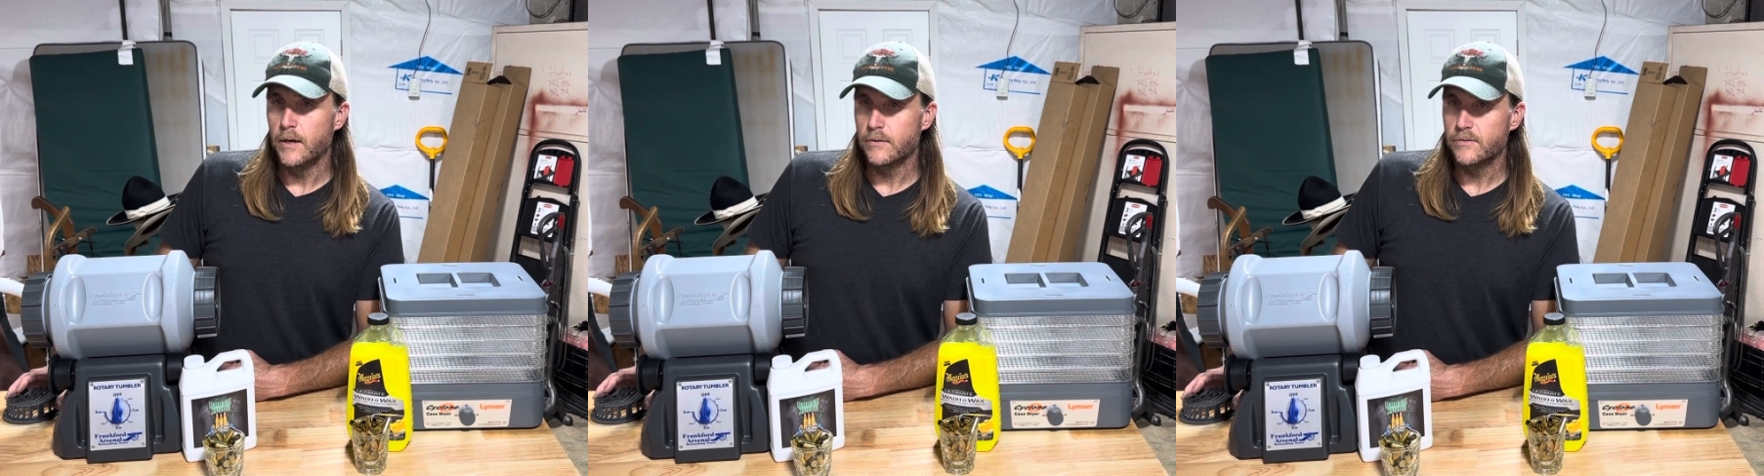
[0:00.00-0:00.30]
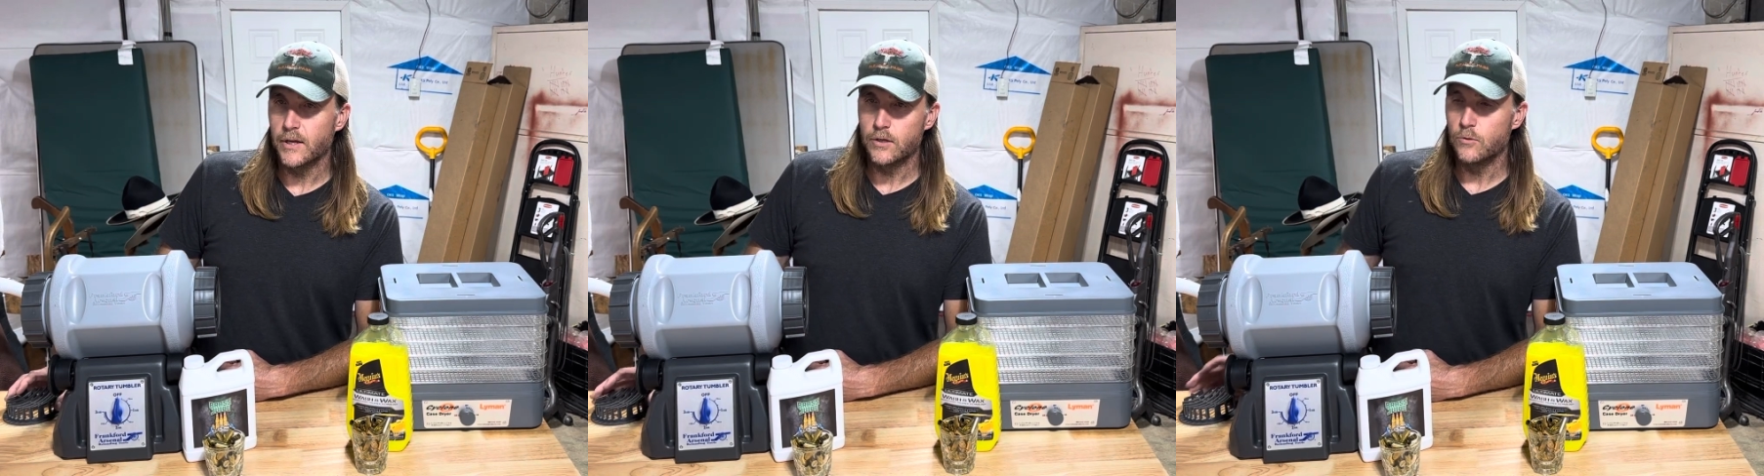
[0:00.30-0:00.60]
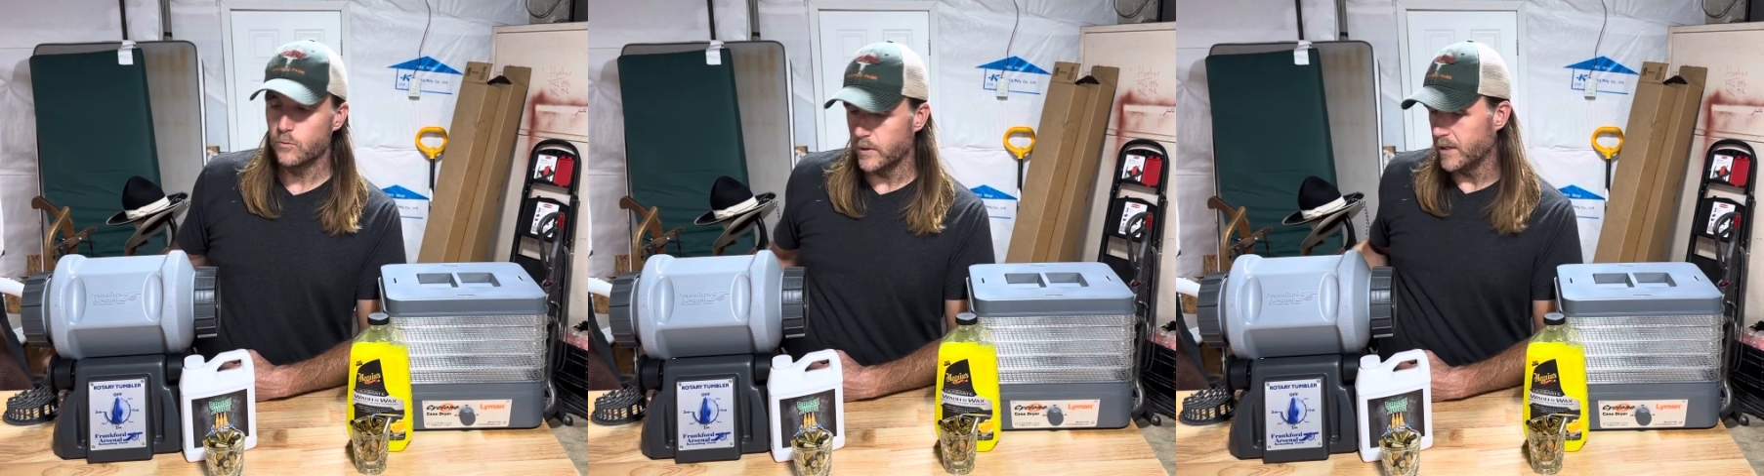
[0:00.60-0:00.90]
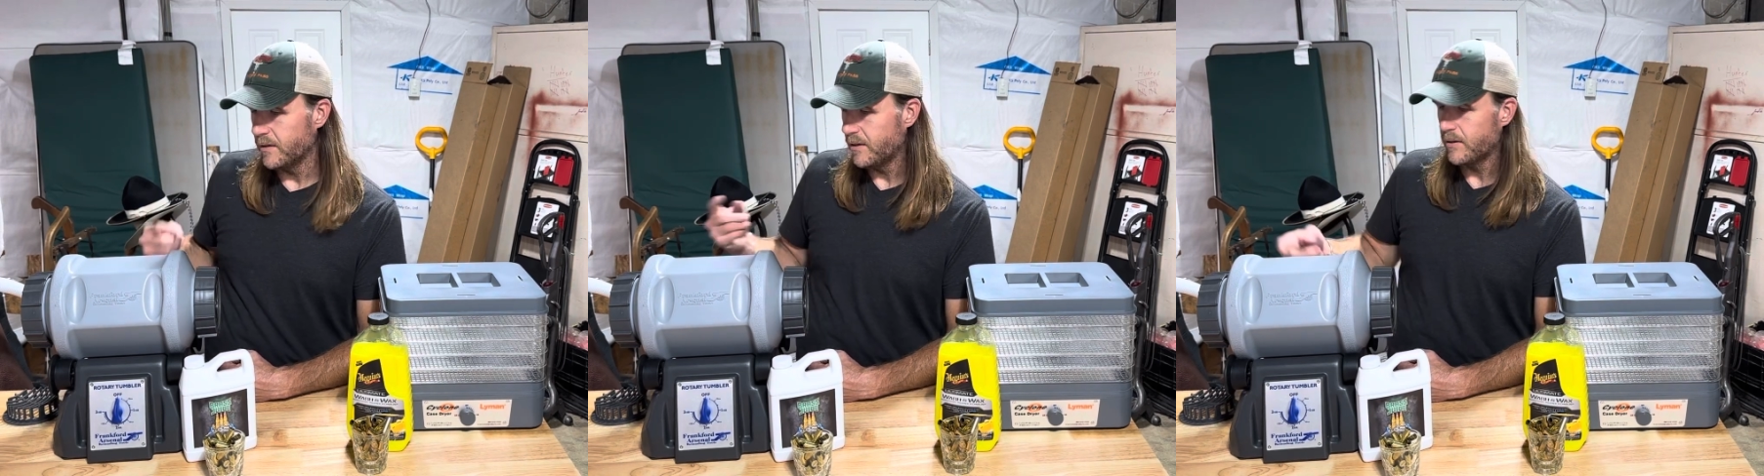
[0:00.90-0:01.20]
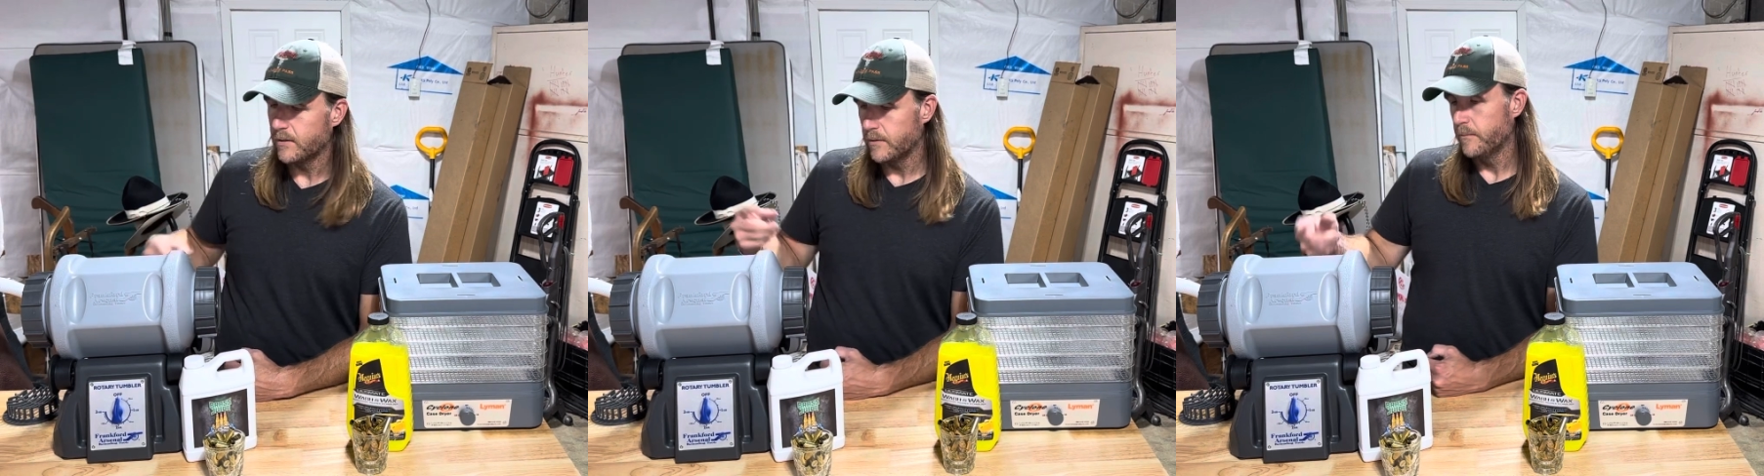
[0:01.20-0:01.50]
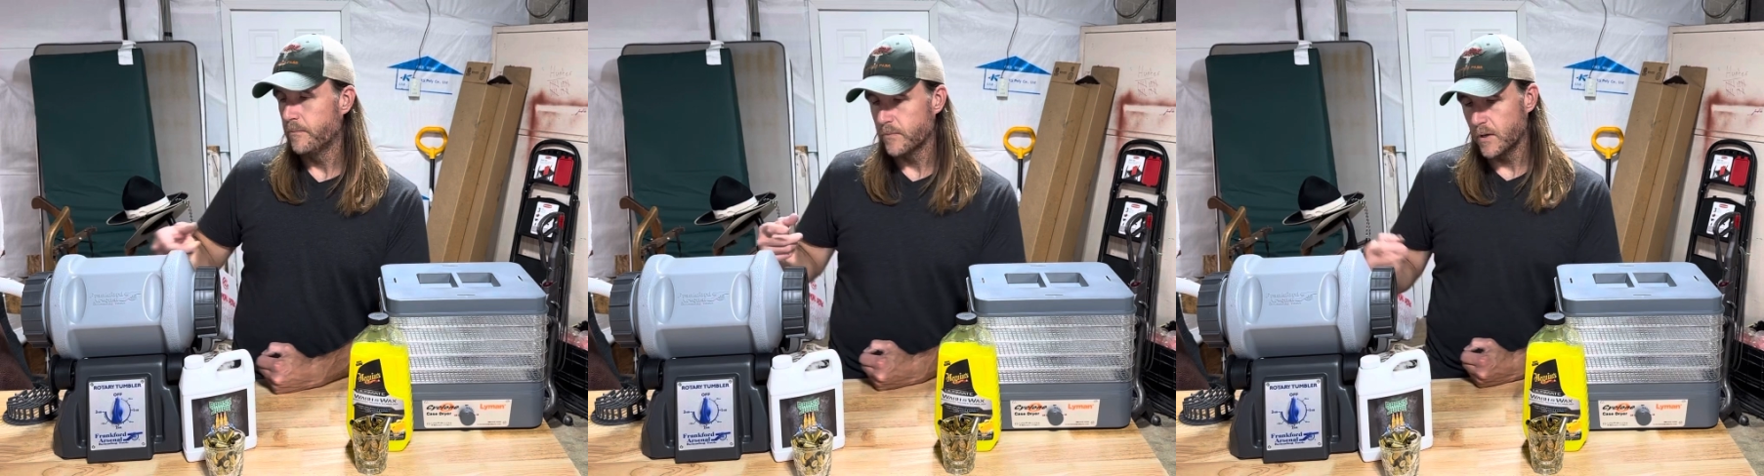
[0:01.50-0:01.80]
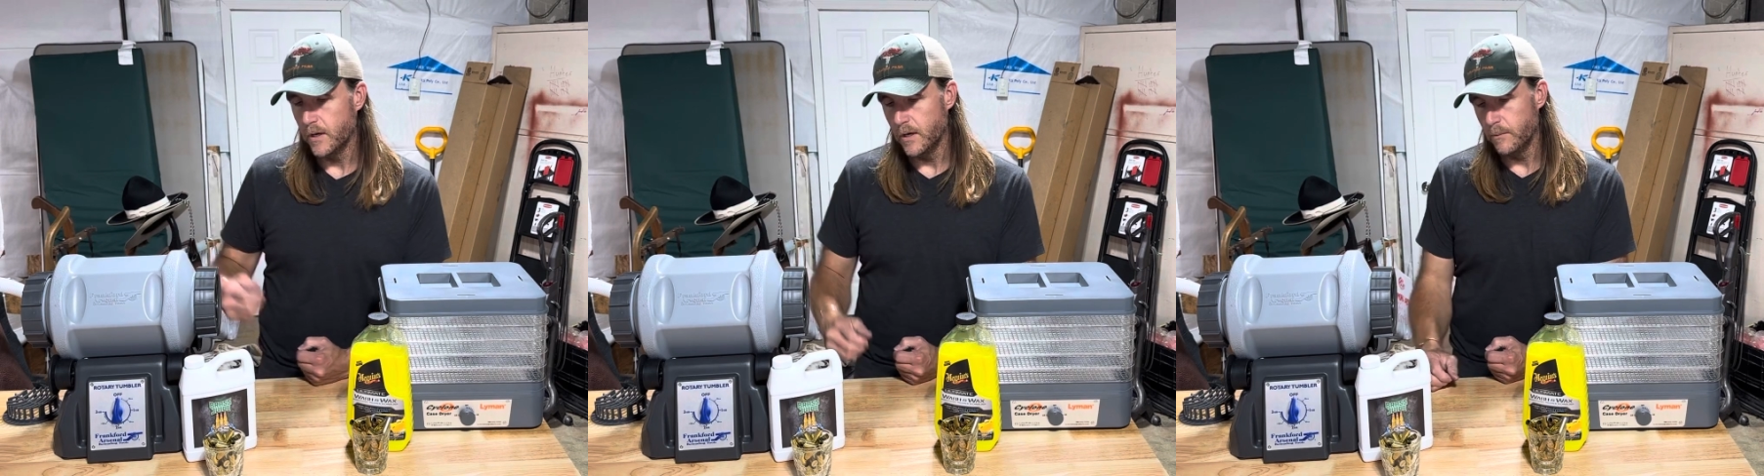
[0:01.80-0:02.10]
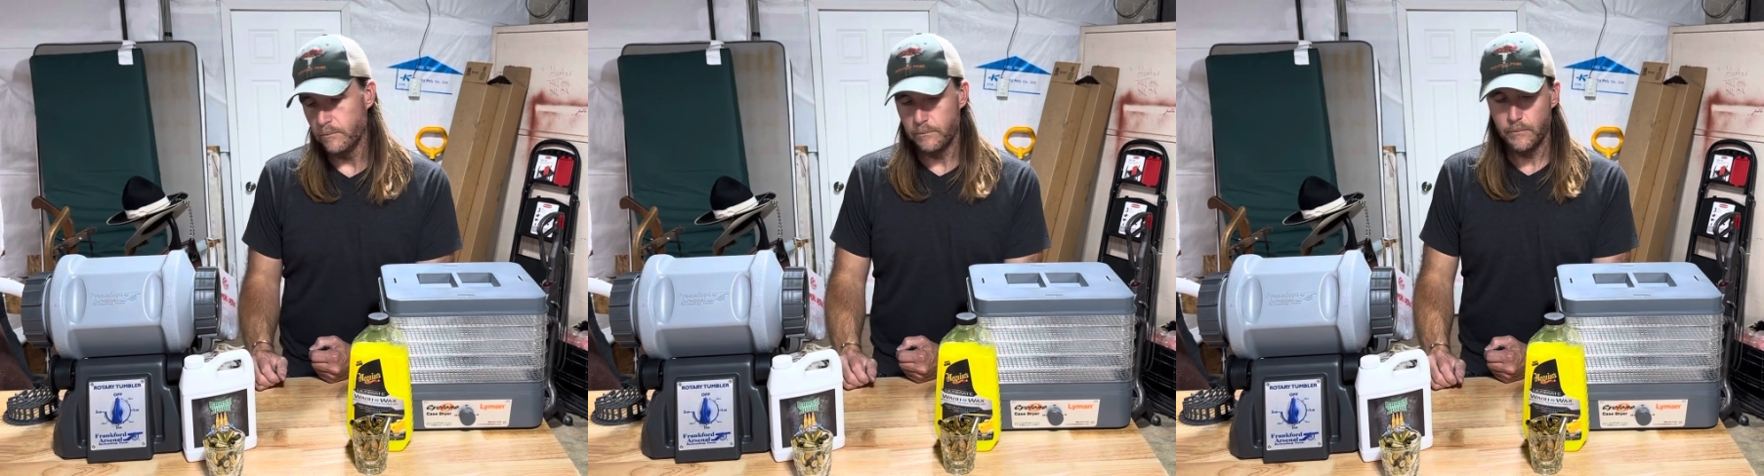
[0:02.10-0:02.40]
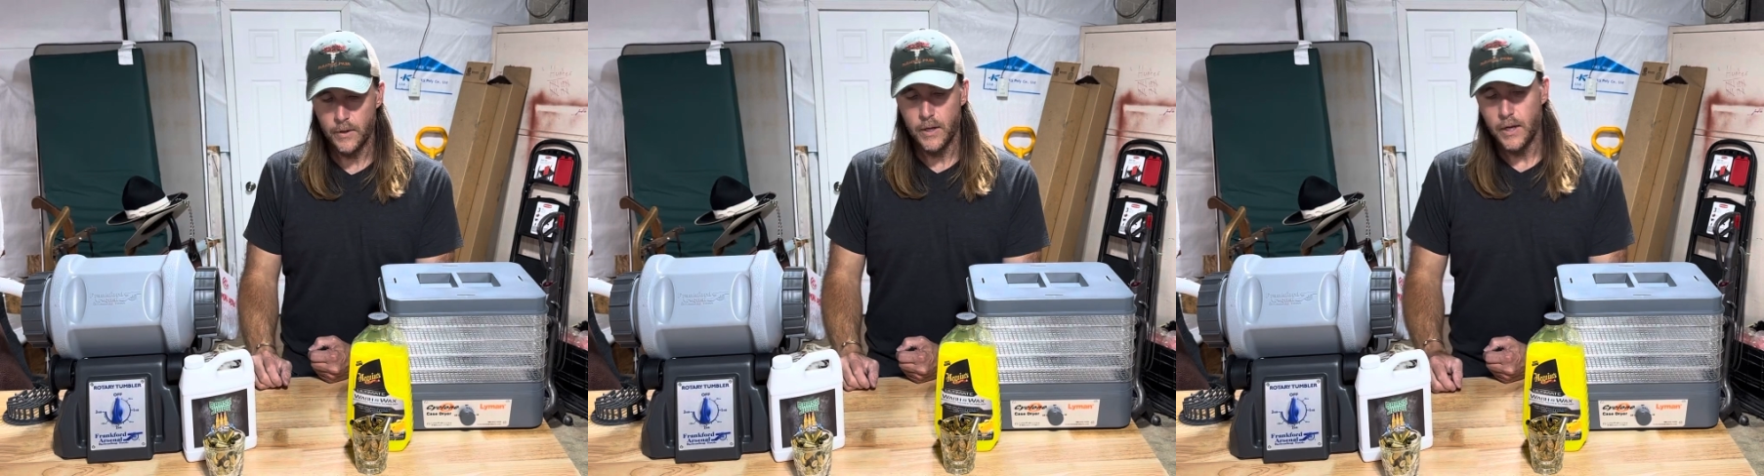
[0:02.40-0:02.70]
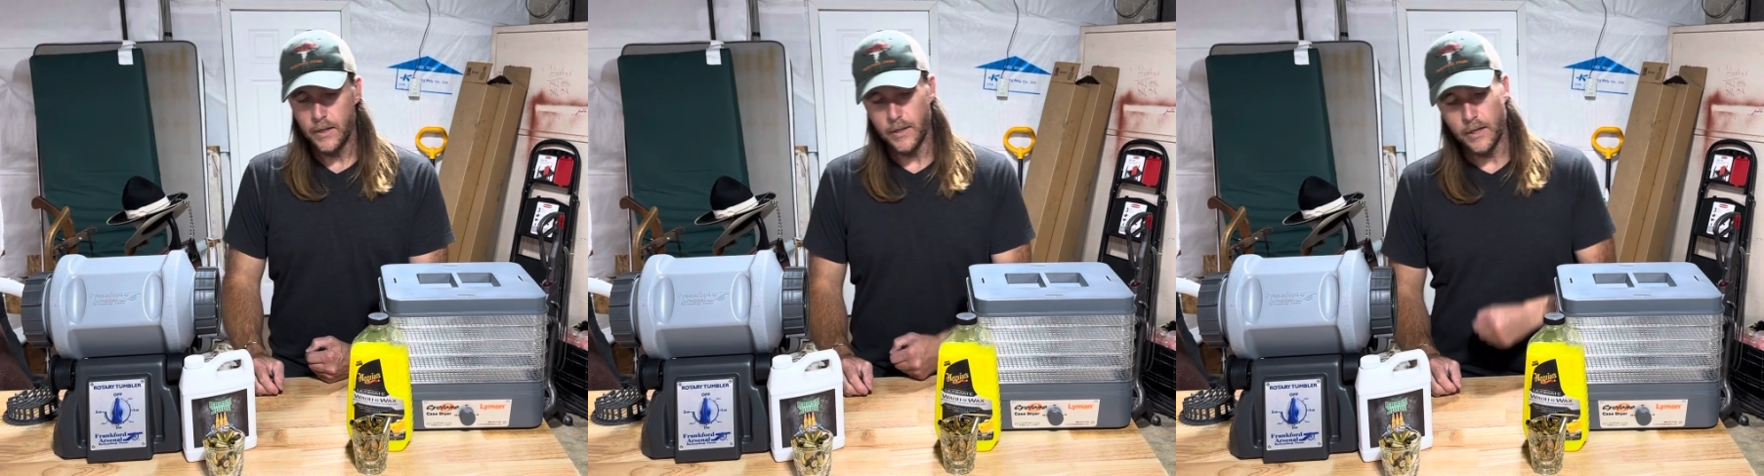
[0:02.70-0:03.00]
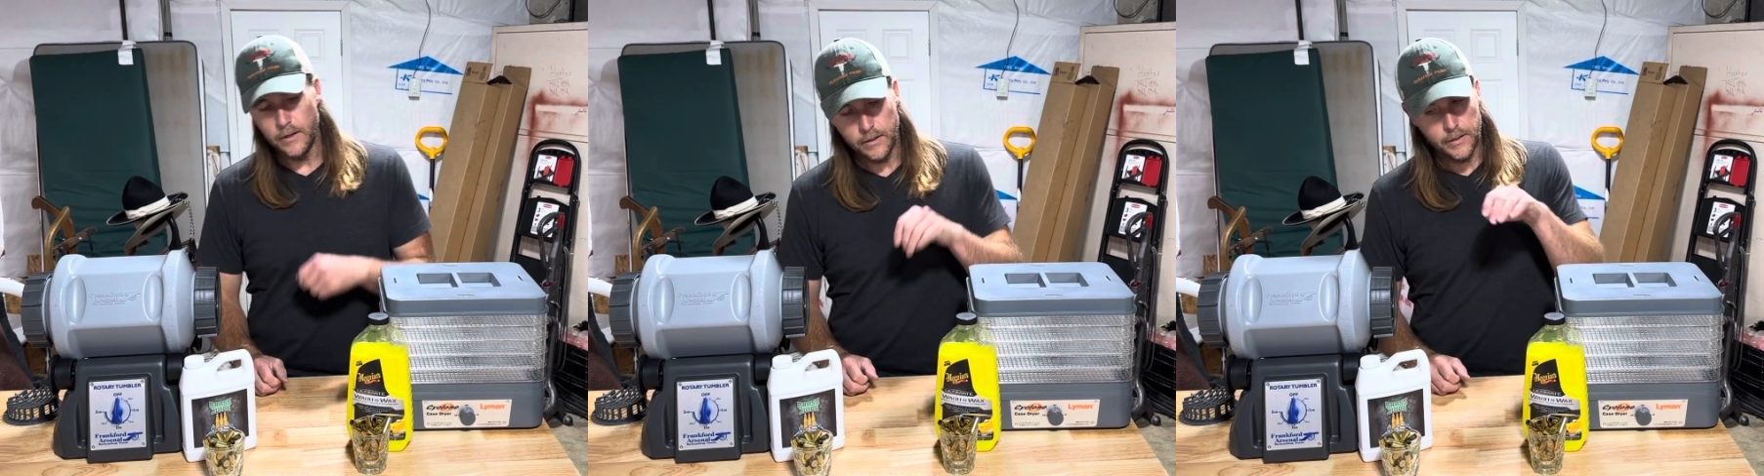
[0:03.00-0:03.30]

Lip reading: cycle rinse. And